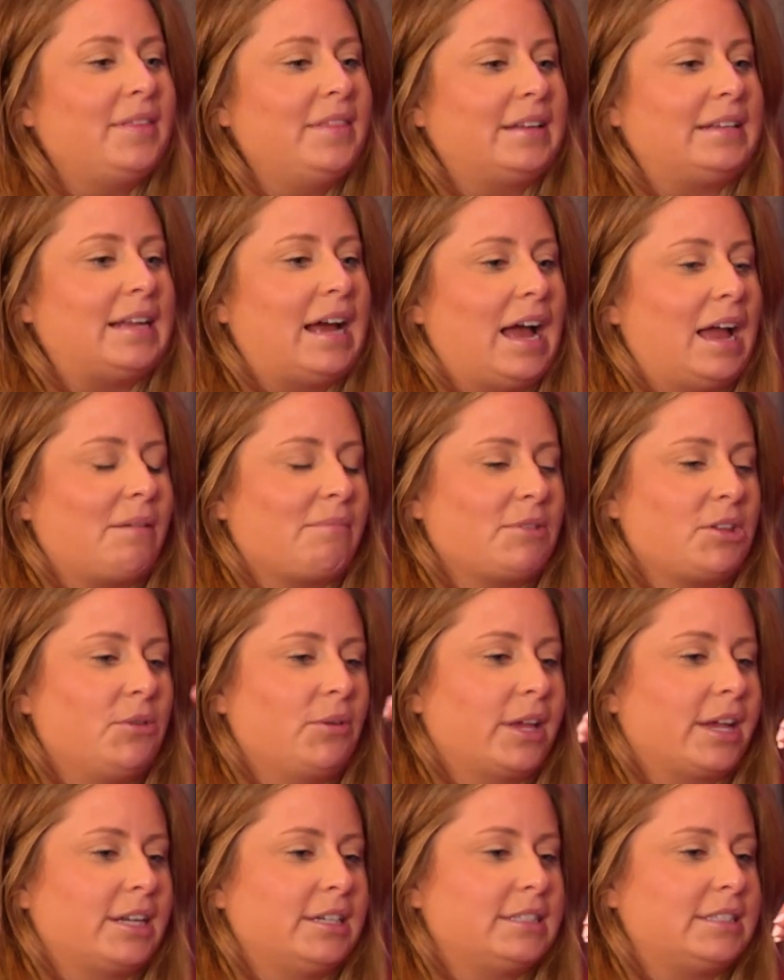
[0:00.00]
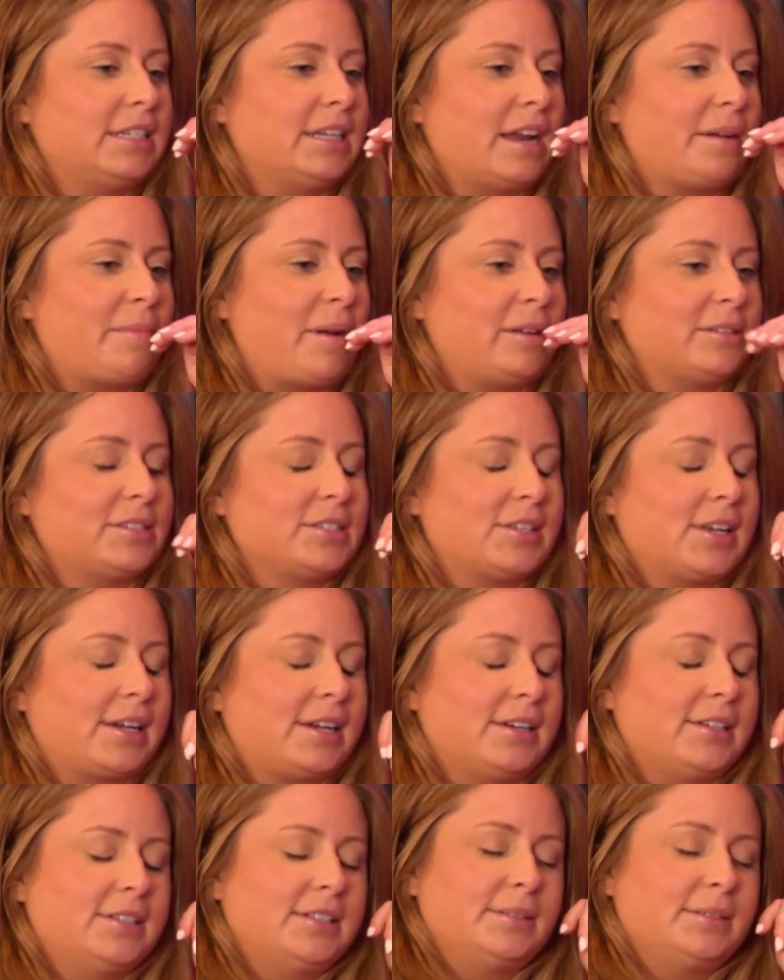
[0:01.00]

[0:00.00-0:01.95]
in the time when you like, I just did 9 miles, I was like, oh,